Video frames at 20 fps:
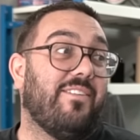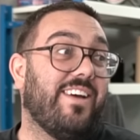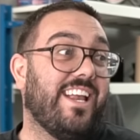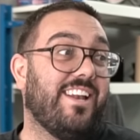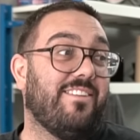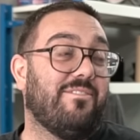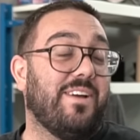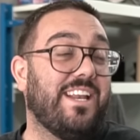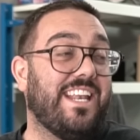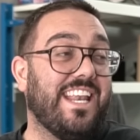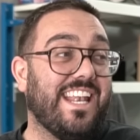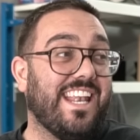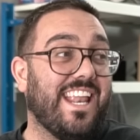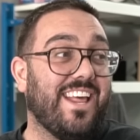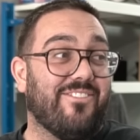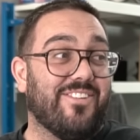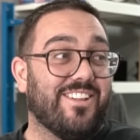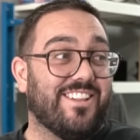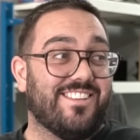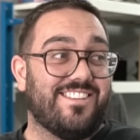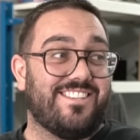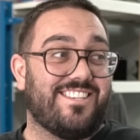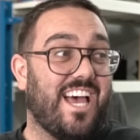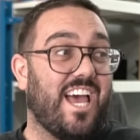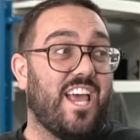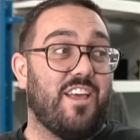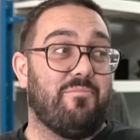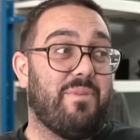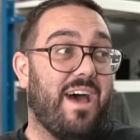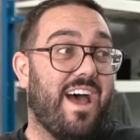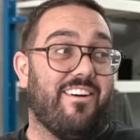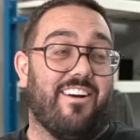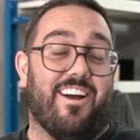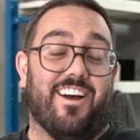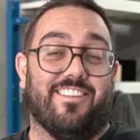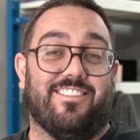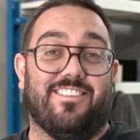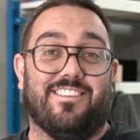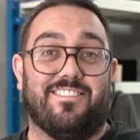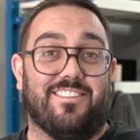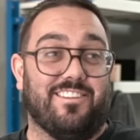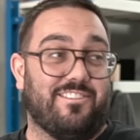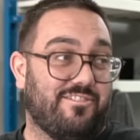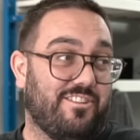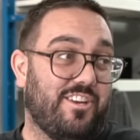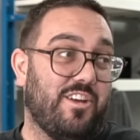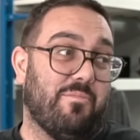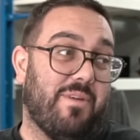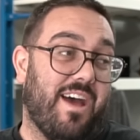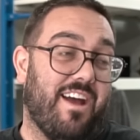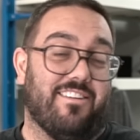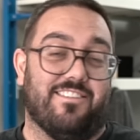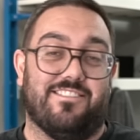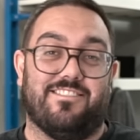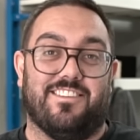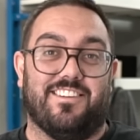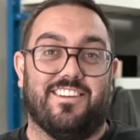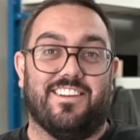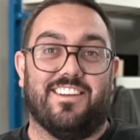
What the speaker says: mean, we didn't even say Barra. There's literally a Barra sitting.